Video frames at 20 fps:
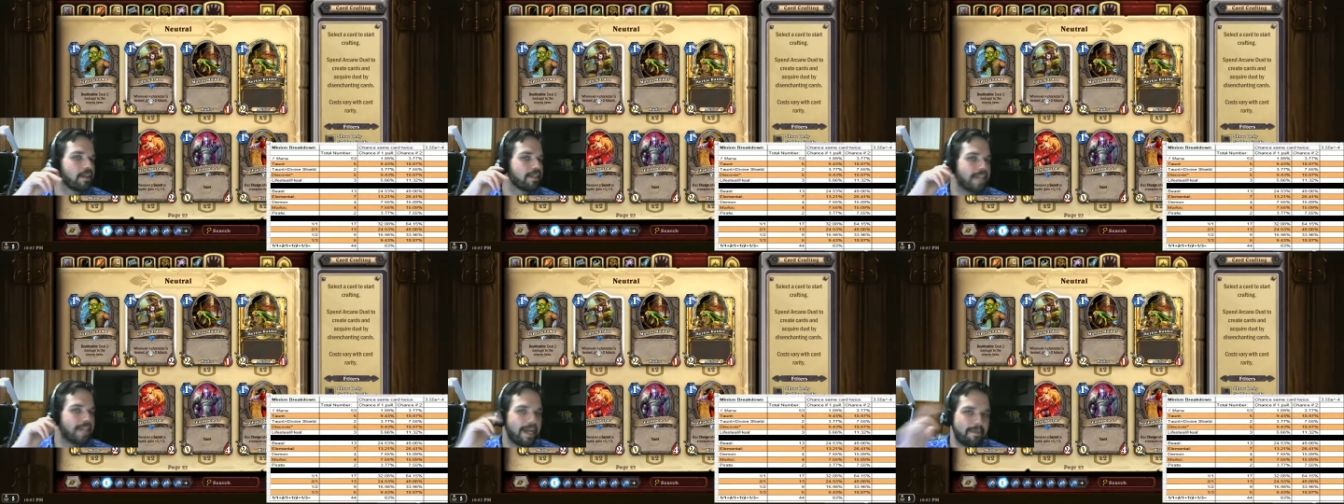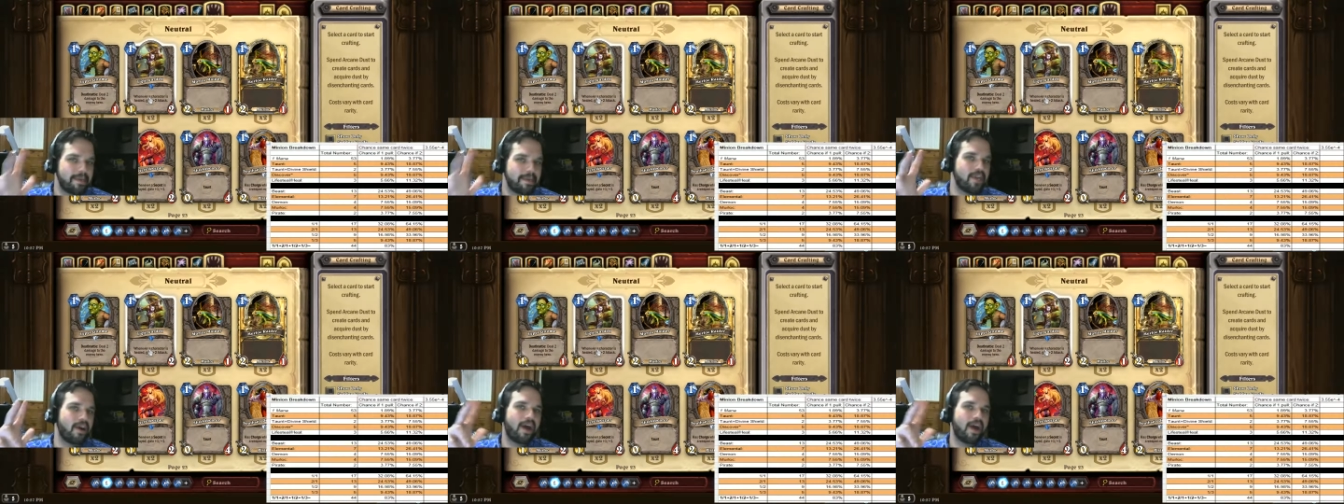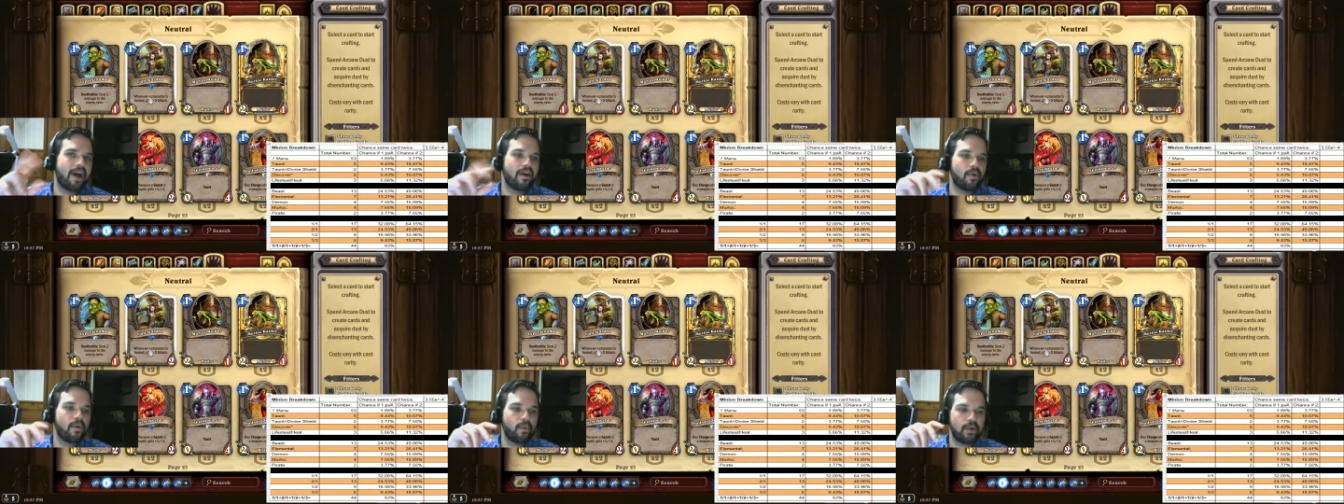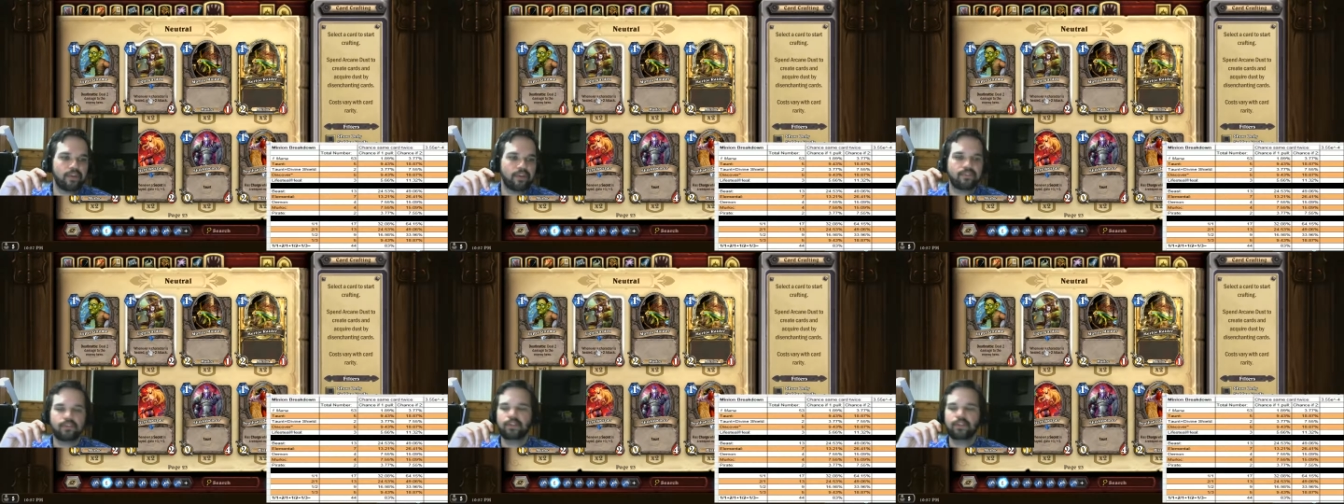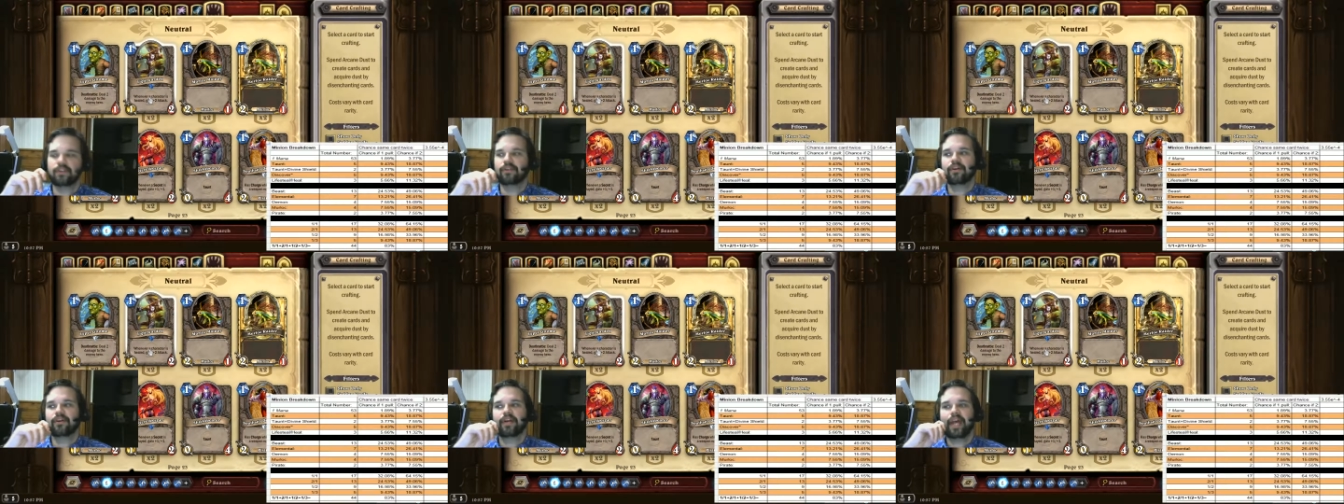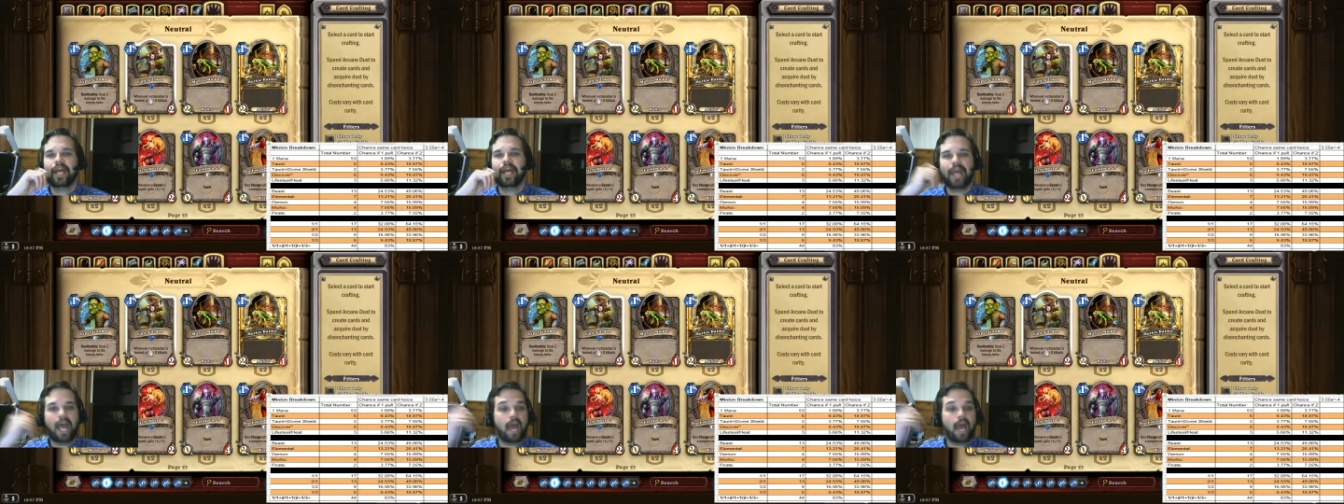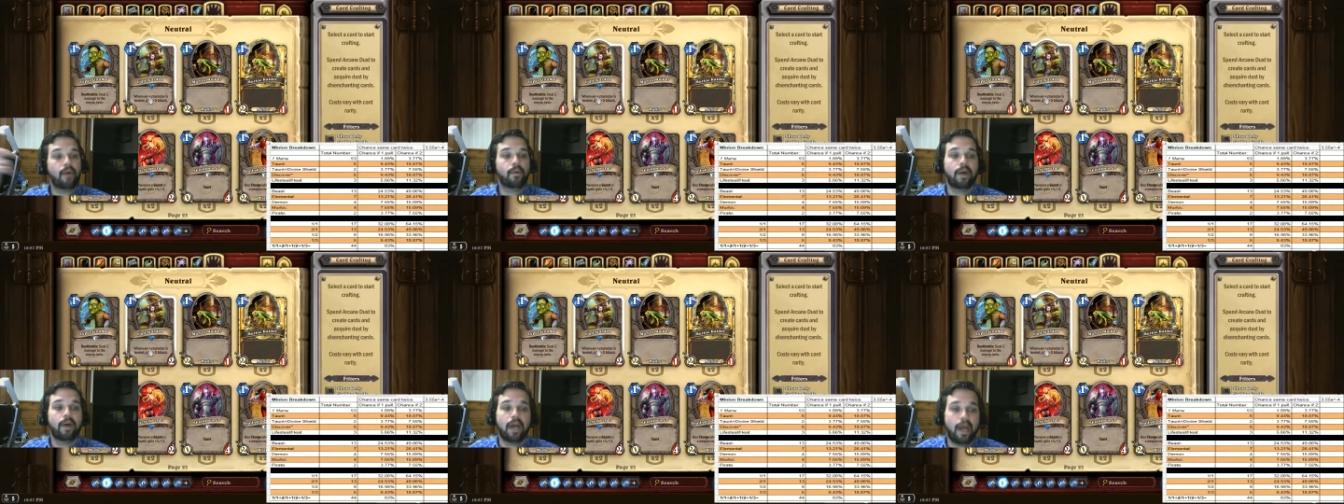Let me know how it works for you. Okay, I
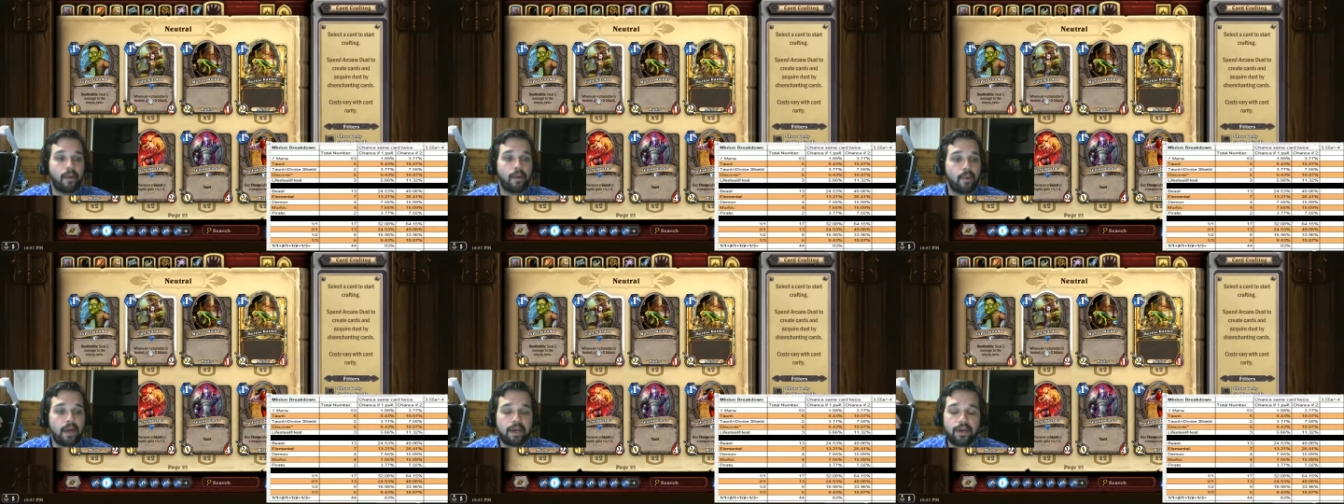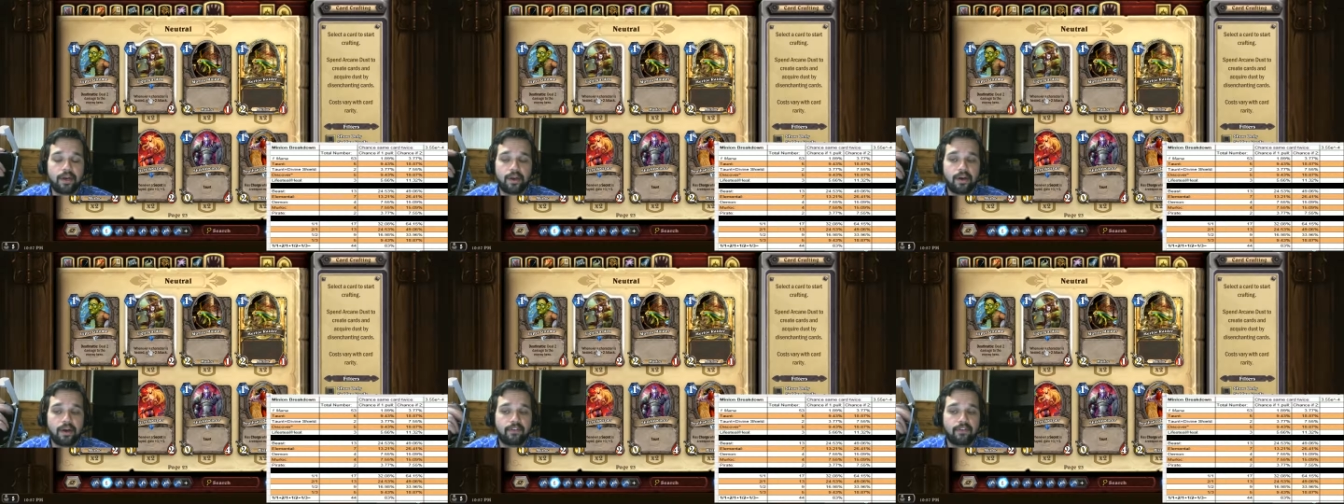want to know